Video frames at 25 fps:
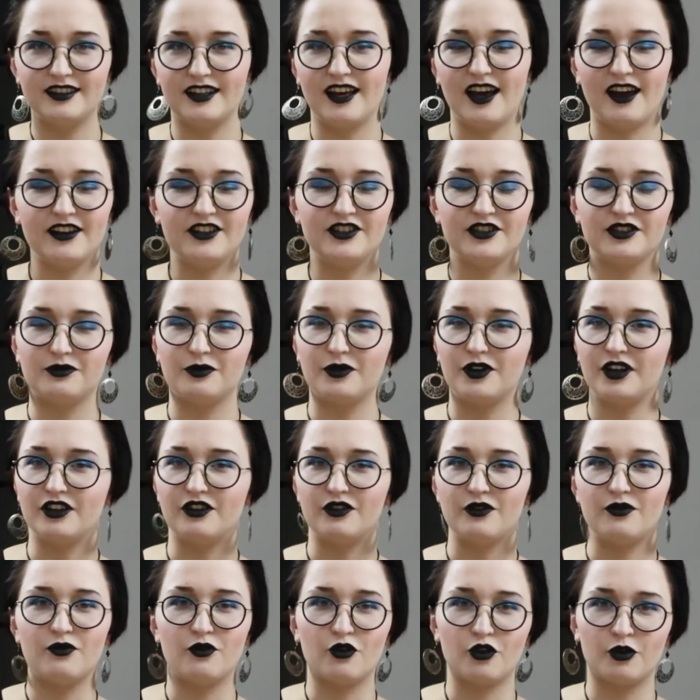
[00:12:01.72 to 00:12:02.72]
I just
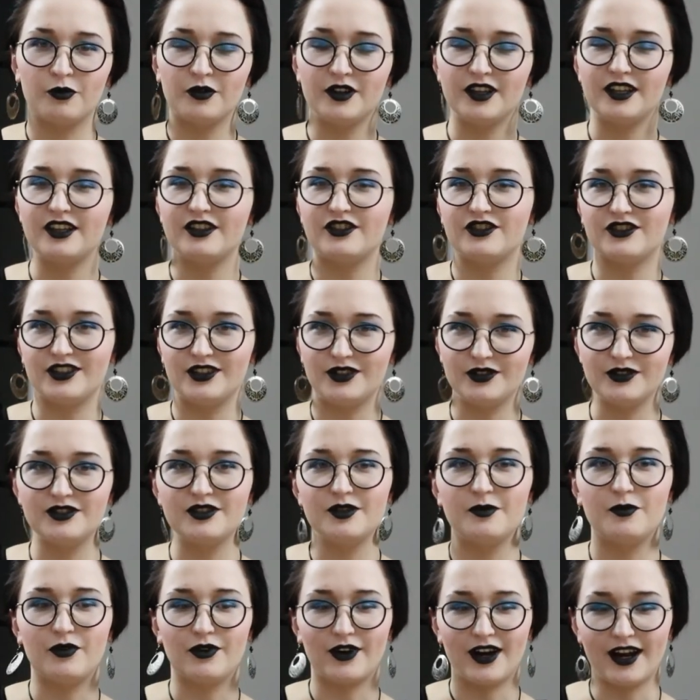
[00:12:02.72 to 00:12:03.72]
wanted to formally introduce
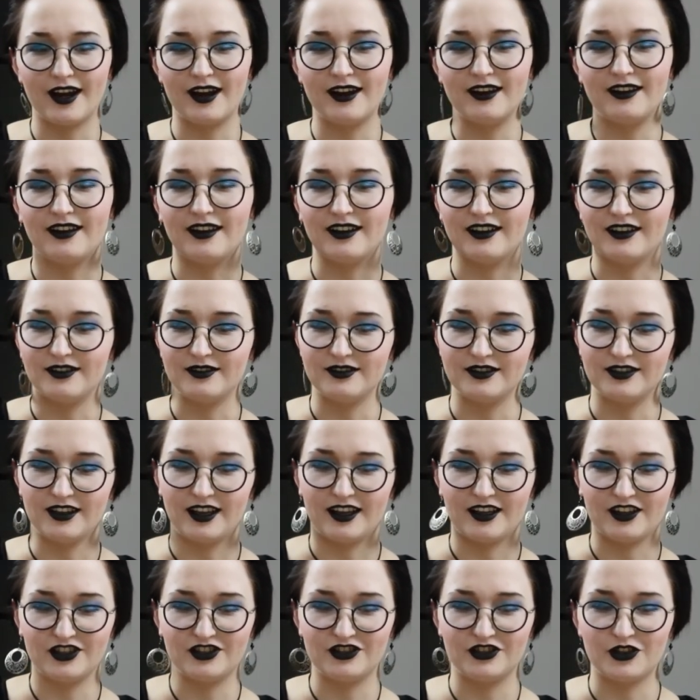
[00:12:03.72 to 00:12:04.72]
the brand and
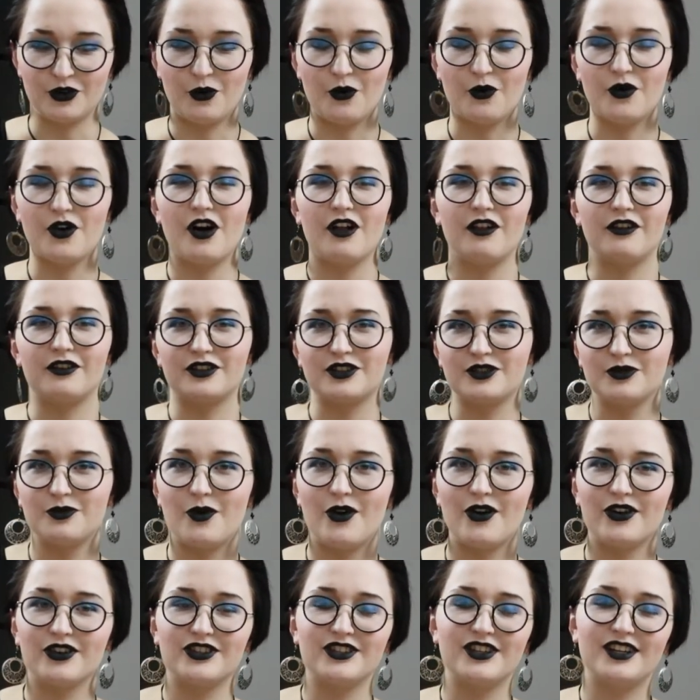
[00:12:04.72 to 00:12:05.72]
like show color
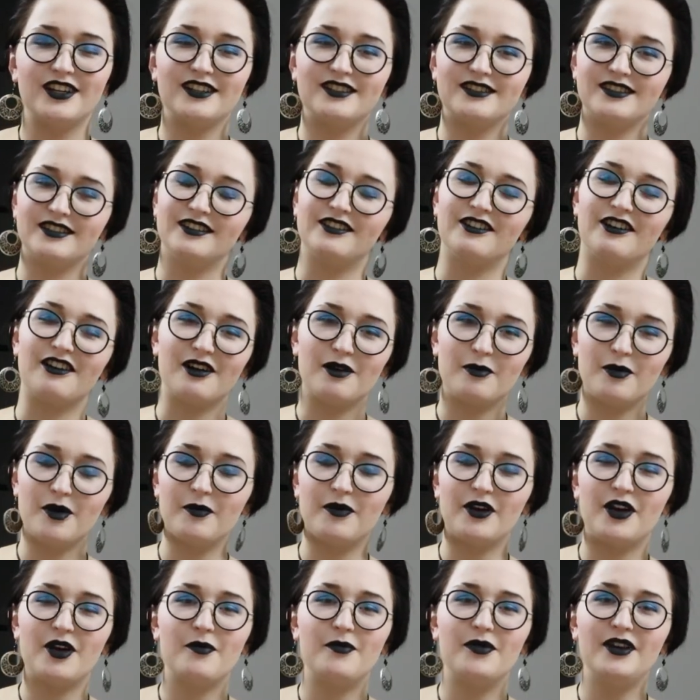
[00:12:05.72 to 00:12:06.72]
swatches and talk
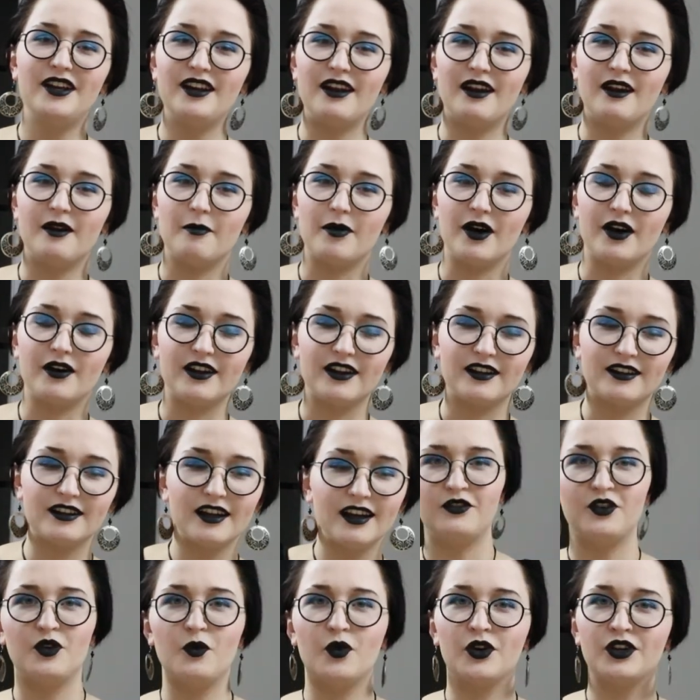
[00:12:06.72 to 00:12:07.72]
about my opinion about it.
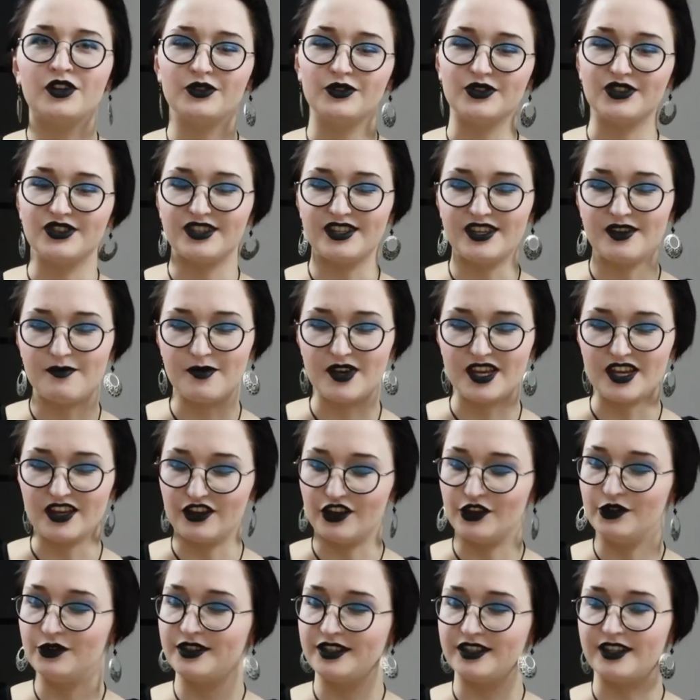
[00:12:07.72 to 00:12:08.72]
If you want to see me
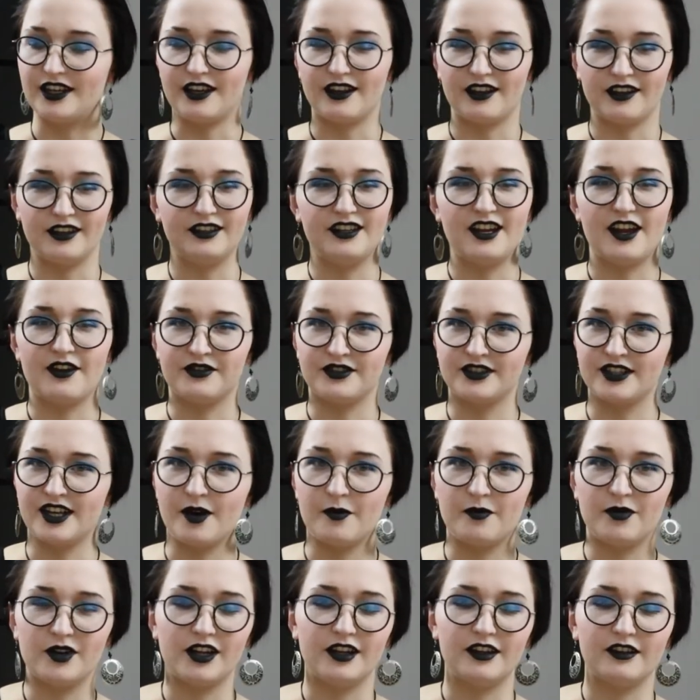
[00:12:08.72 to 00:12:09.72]
using
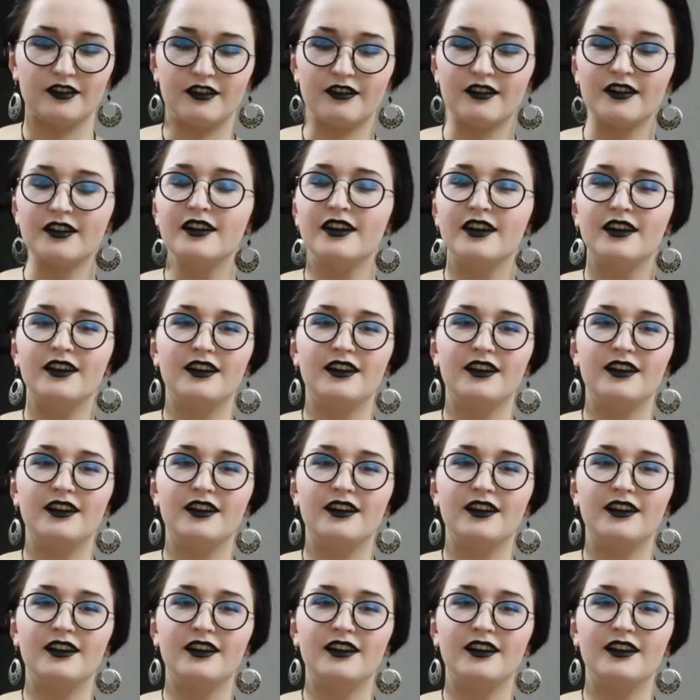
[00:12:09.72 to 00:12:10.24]
Nevskaya Palitra,